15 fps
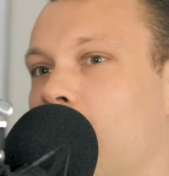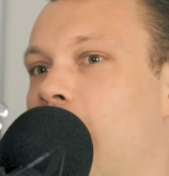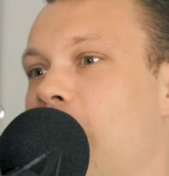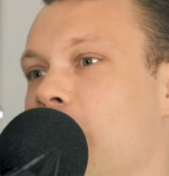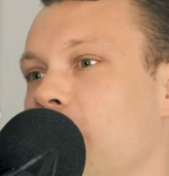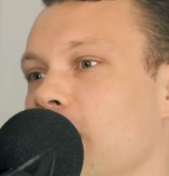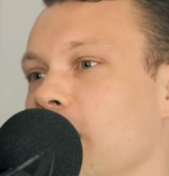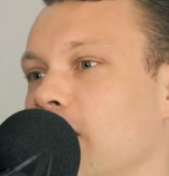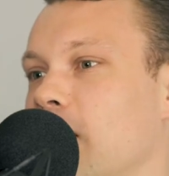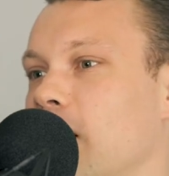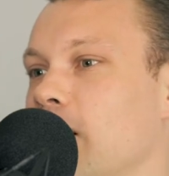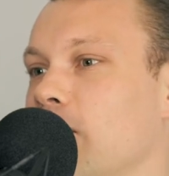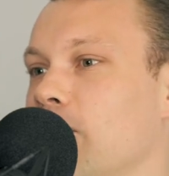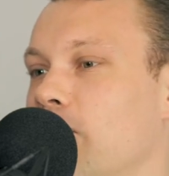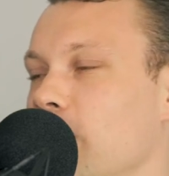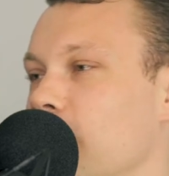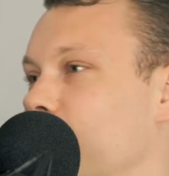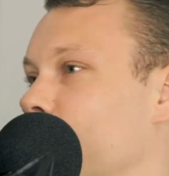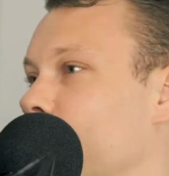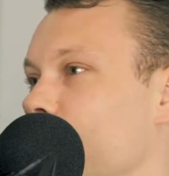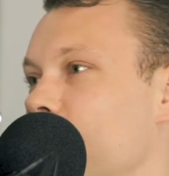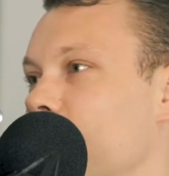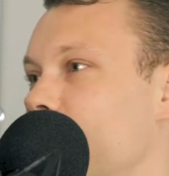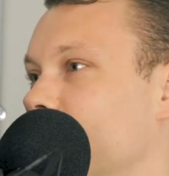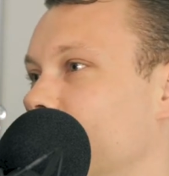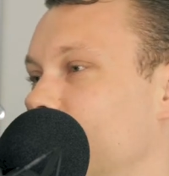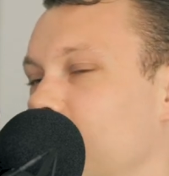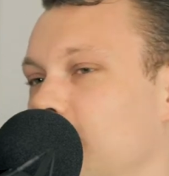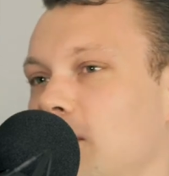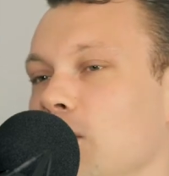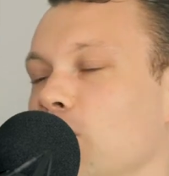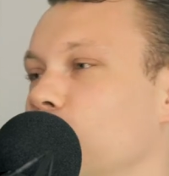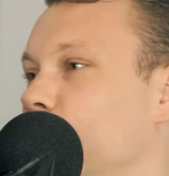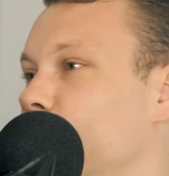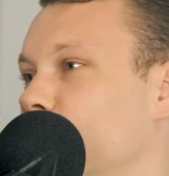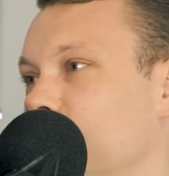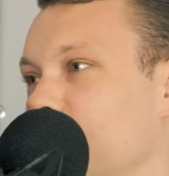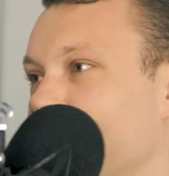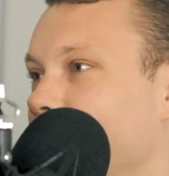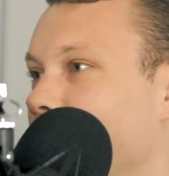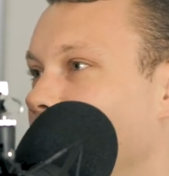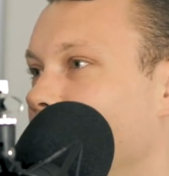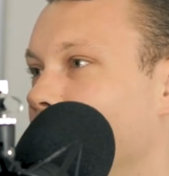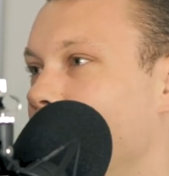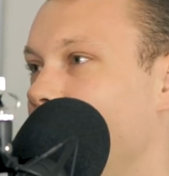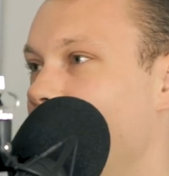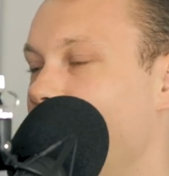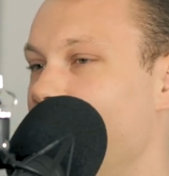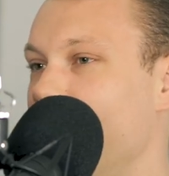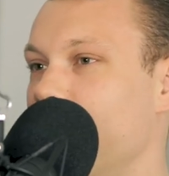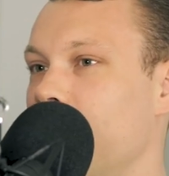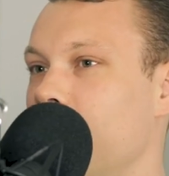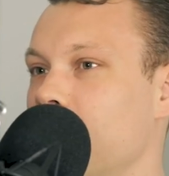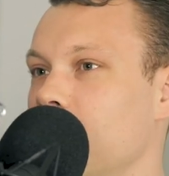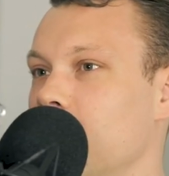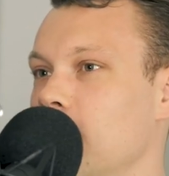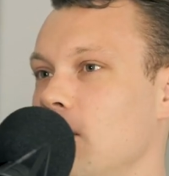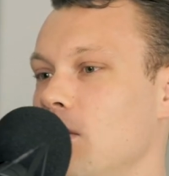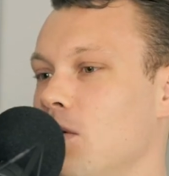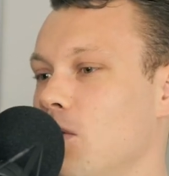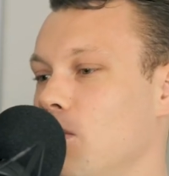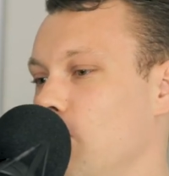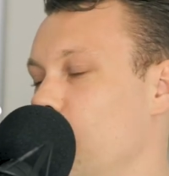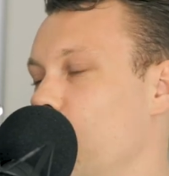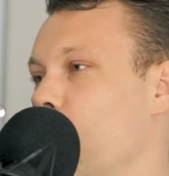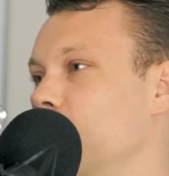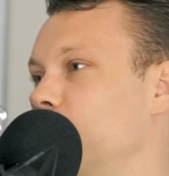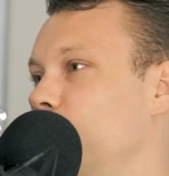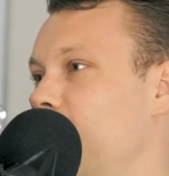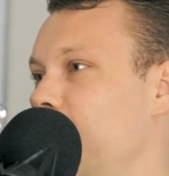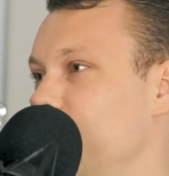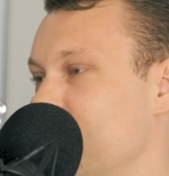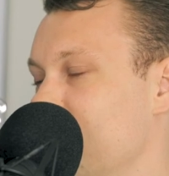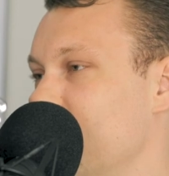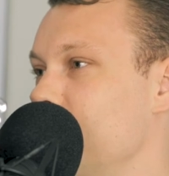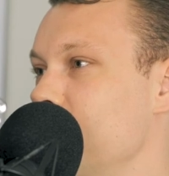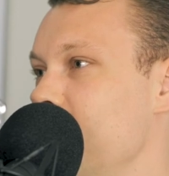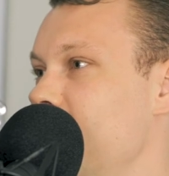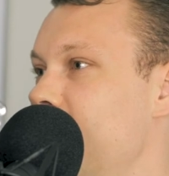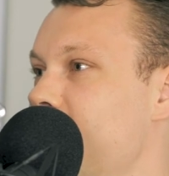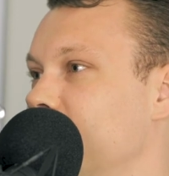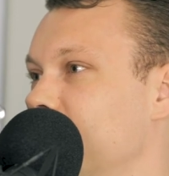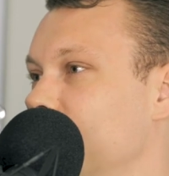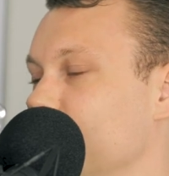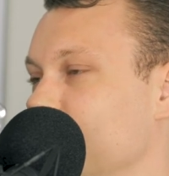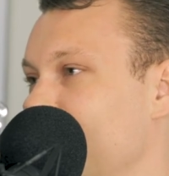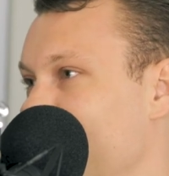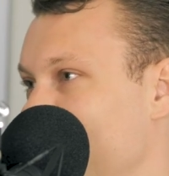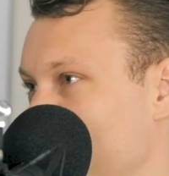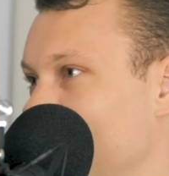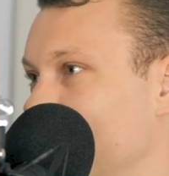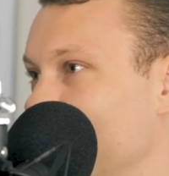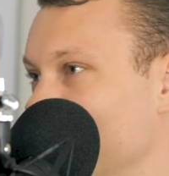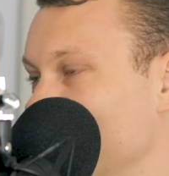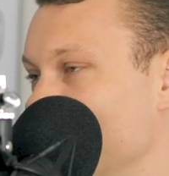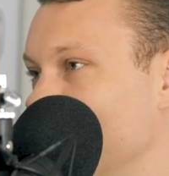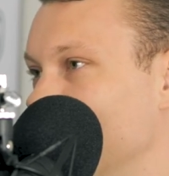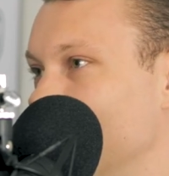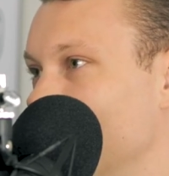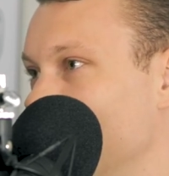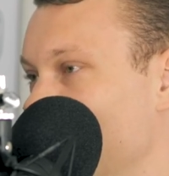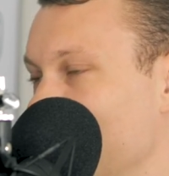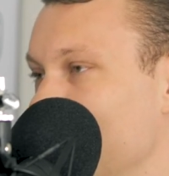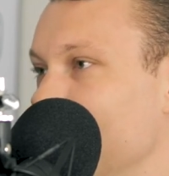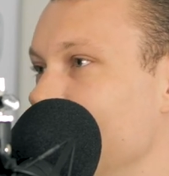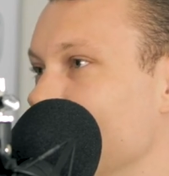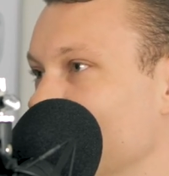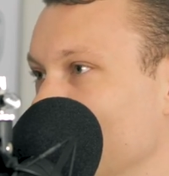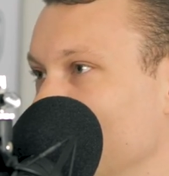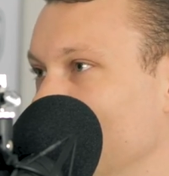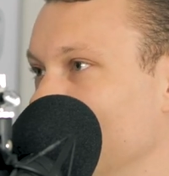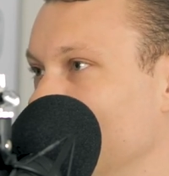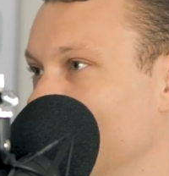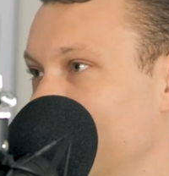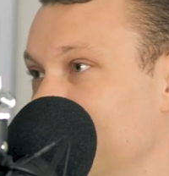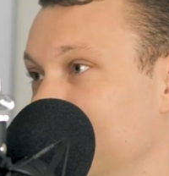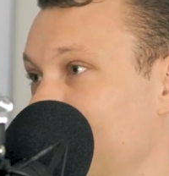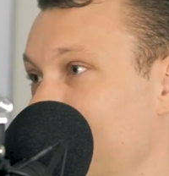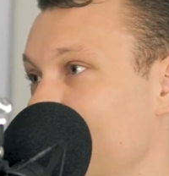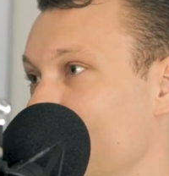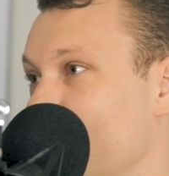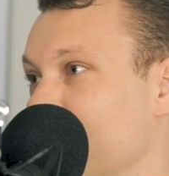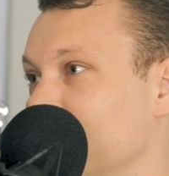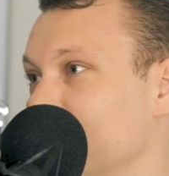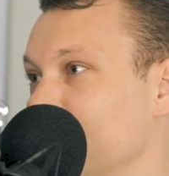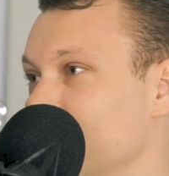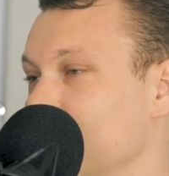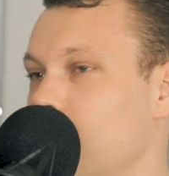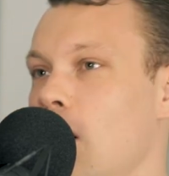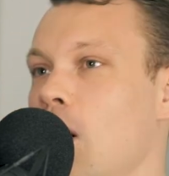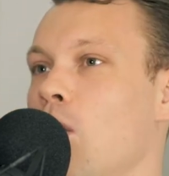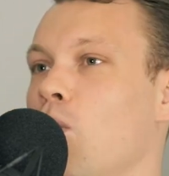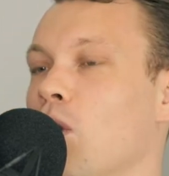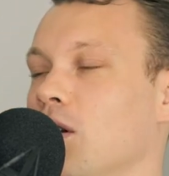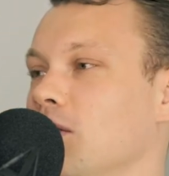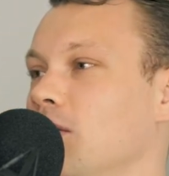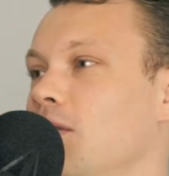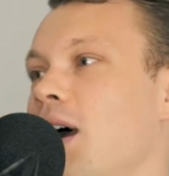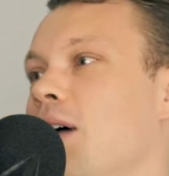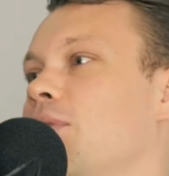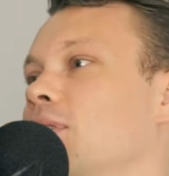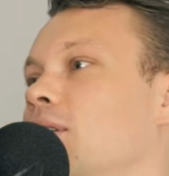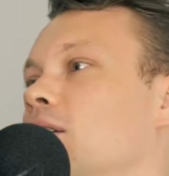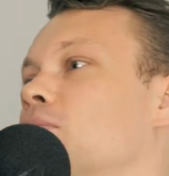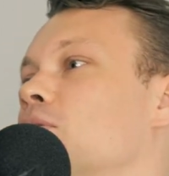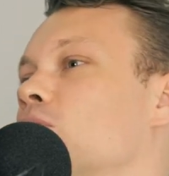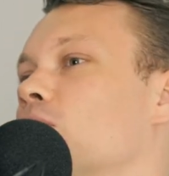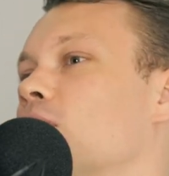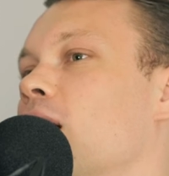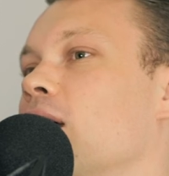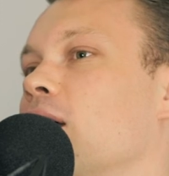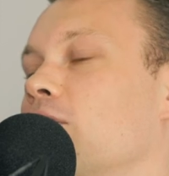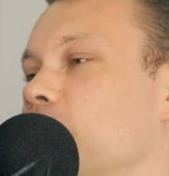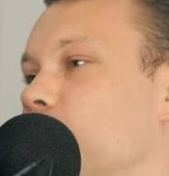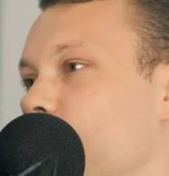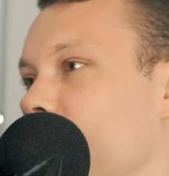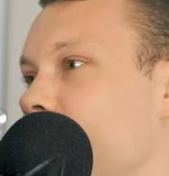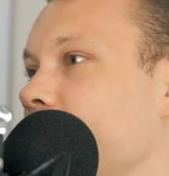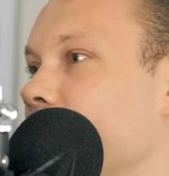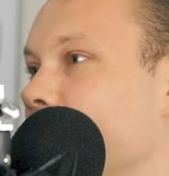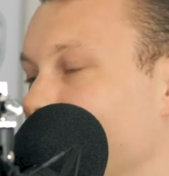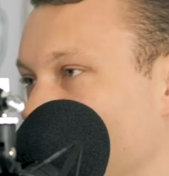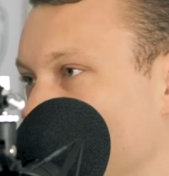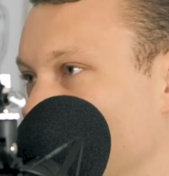I think that in 3 or 4 years, let's say you shoot something, and then once you have your kind of main asset, you can edit it with these synthetic media tools. So let's say you want to see what does this advertisement look like if it's raining,